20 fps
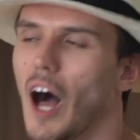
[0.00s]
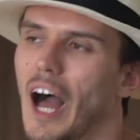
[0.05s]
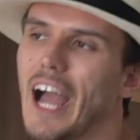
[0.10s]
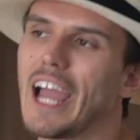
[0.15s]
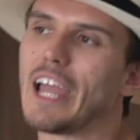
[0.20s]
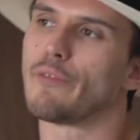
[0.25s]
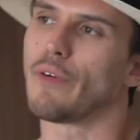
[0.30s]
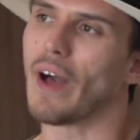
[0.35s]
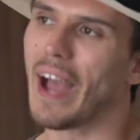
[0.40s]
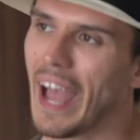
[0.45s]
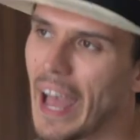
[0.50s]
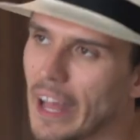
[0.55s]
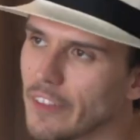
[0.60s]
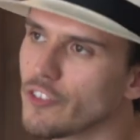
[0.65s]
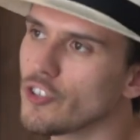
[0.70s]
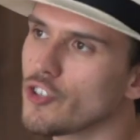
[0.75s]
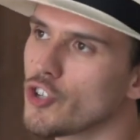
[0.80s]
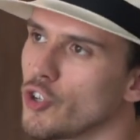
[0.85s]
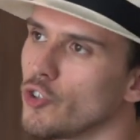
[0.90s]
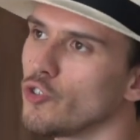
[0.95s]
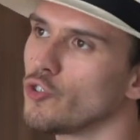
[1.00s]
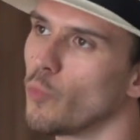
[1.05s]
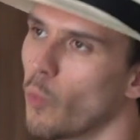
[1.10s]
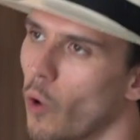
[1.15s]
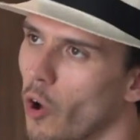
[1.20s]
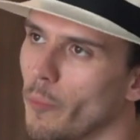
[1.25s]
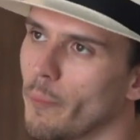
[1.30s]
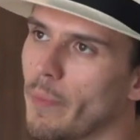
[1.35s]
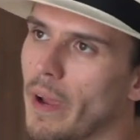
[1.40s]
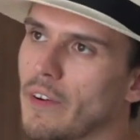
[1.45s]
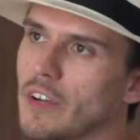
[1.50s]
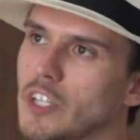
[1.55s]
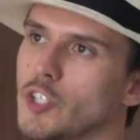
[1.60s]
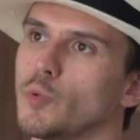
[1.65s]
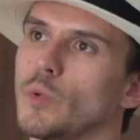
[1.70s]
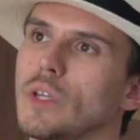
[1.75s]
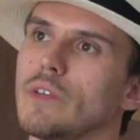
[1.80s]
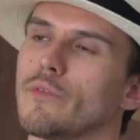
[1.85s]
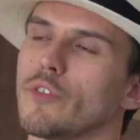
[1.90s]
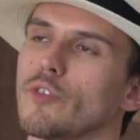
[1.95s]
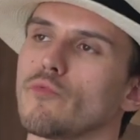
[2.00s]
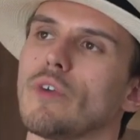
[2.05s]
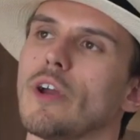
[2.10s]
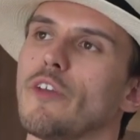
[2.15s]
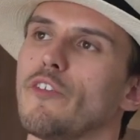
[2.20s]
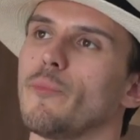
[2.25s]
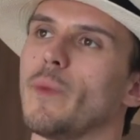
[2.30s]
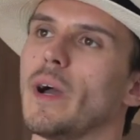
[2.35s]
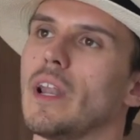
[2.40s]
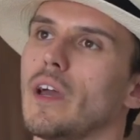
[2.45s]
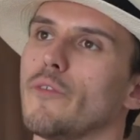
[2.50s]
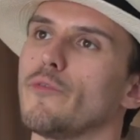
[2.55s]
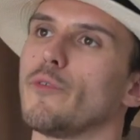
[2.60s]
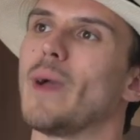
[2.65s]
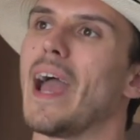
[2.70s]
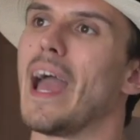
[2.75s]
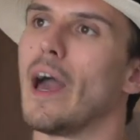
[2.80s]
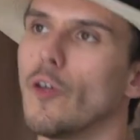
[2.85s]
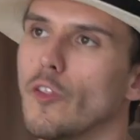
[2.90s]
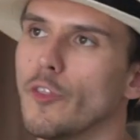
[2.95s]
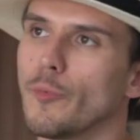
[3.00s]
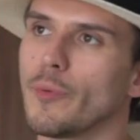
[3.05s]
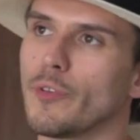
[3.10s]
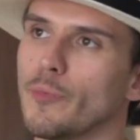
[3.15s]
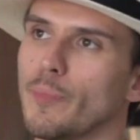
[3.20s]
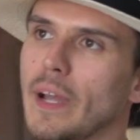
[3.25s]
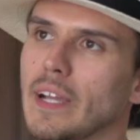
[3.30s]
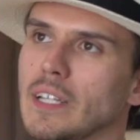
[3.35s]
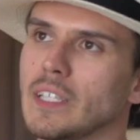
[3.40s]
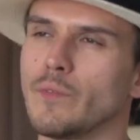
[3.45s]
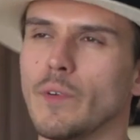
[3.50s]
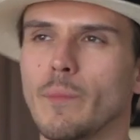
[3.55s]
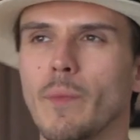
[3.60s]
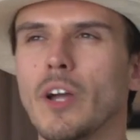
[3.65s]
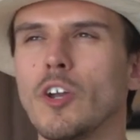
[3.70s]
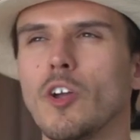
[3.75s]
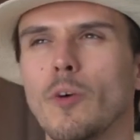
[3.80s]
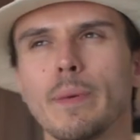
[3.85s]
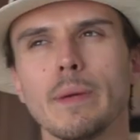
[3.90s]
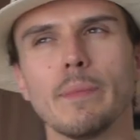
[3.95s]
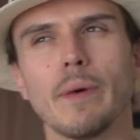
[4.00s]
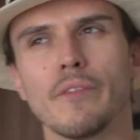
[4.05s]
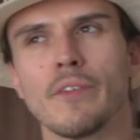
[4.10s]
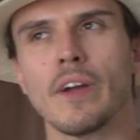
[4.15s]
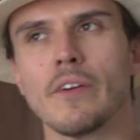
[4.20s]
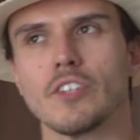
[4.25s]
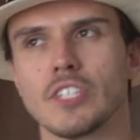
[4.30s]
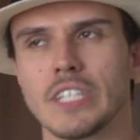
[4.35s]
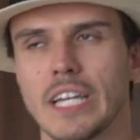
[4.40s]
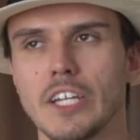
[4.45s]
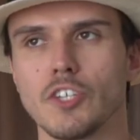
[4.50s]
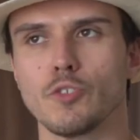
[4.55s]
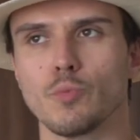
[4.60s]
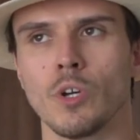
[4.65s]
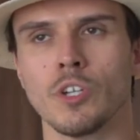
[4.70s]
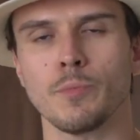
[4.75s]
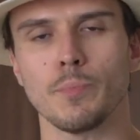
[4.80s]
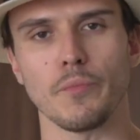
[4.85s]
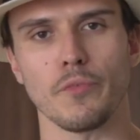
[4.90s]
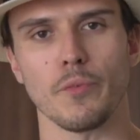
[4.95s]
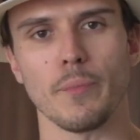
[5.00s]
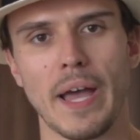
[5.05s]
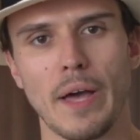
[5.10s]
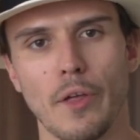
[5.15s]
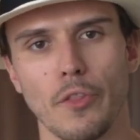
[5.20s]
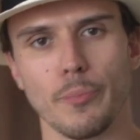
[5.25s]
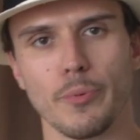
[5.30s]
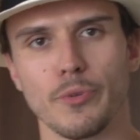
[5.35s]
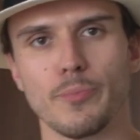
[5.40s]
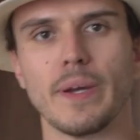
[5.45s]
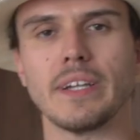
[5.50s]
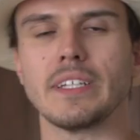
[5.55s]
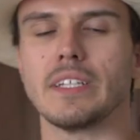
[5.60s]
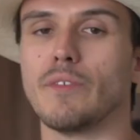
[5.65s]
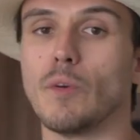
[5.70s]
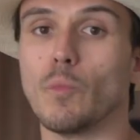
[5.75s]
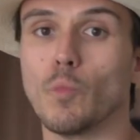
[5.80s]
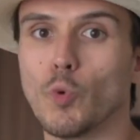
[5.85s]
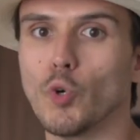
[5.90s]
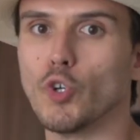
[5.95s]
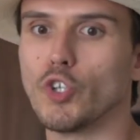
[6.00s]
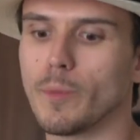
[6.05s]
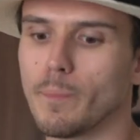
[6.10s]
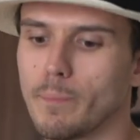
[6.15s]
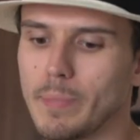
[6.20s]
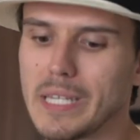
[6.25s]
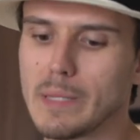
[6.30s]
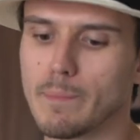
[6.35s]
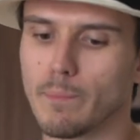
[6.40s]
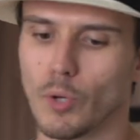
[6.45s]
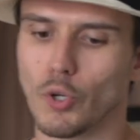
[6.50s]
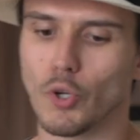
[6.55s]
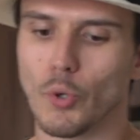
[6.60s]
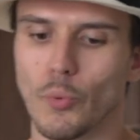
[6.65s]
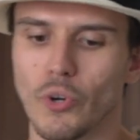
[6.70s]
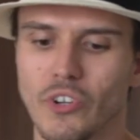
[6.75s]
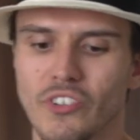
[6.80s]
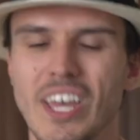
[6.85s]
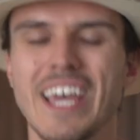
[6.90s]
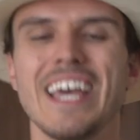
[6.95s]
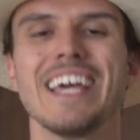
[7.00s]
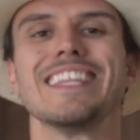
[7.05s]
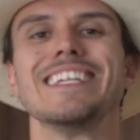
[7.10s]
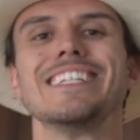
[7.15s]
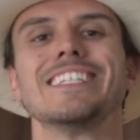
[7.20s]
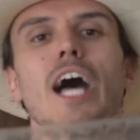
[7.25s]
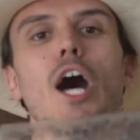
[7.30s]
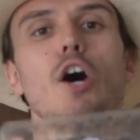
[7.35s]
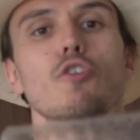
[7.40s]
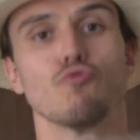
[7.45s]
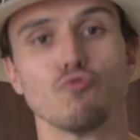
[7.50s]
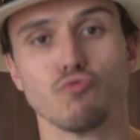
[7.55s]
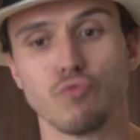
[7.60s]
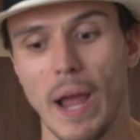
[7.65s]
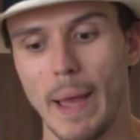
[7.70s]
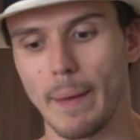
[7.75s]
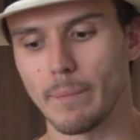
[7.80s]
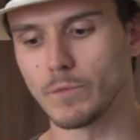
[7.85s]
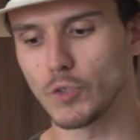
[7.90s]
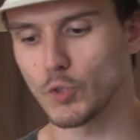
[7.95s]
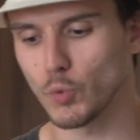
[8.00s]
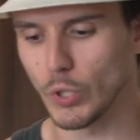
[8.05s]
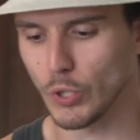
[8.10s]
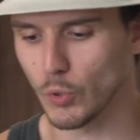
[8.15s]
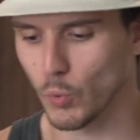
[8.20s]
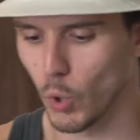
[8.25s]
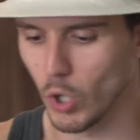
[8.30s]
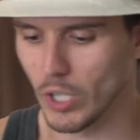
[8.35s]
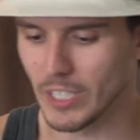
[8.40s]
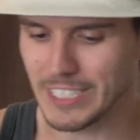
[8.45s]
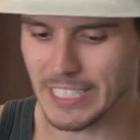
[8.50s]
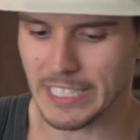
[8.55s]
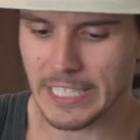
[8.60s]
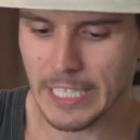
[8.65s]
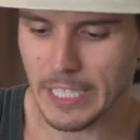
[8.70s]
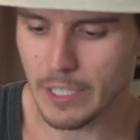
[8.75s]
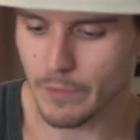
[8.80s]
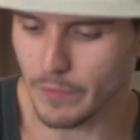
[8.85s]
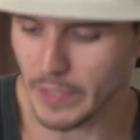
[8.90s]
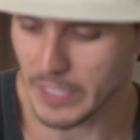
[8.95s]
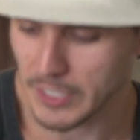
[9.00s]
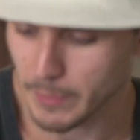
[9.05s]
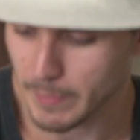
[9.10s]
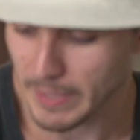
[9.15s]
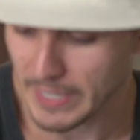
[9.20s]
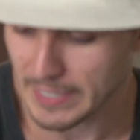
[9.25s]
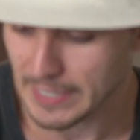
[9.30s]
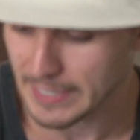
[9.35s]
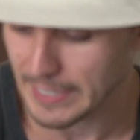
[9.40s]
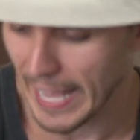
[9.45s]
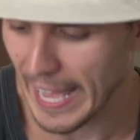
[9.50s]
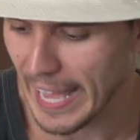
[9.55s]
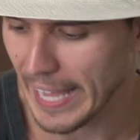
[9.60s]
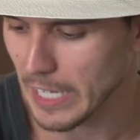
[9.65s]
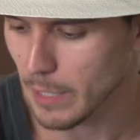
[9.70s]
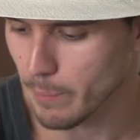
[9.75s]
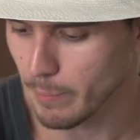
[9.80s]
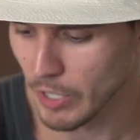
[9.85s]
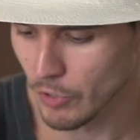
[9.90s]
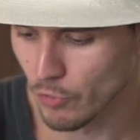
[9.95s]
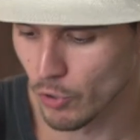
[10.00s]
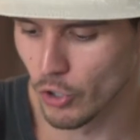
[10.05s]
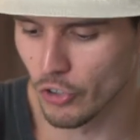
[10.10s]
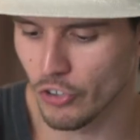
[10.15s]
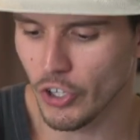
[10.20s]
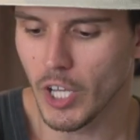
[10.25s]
If I had to choose one berry to eat for the rest of my life from a health perspective, it might not be my favorite taste-wise, but from a health perspective, it would be blueberries. These are rammed with quality vitamins and minerals.